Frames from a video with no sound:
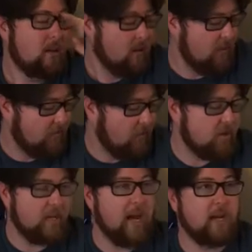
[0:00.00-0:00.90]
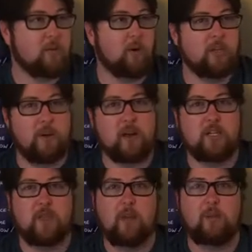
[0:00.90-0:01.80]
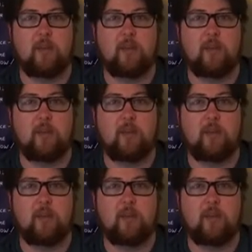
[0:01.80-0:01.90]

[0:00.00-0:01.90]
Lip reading: The first act, where it's about his family